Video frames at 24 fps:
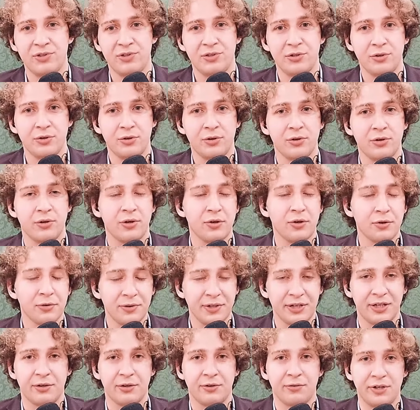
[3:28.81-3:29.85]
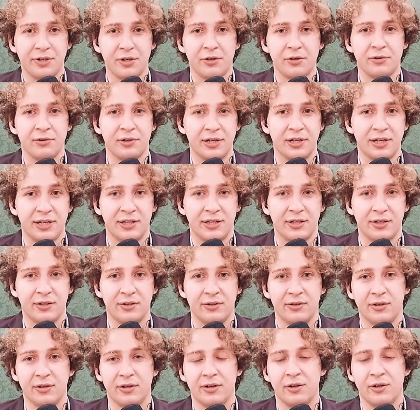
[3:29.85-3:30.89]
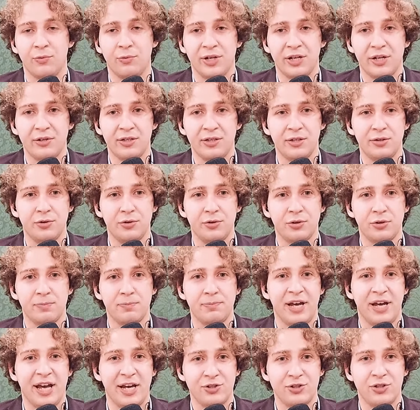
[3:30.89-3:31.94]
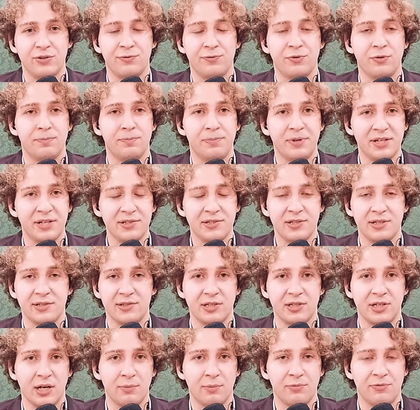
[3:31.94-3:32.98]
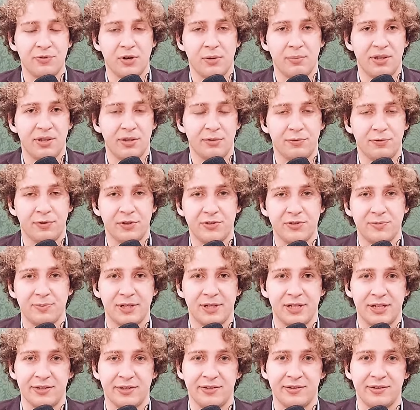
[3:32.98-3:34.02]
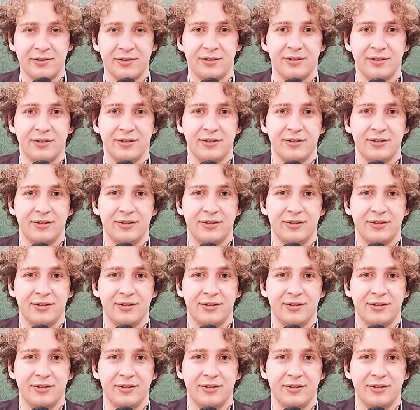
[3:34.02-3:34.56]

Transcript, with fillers: What was your early career like, and uh, where did your passion for business come from in the first place?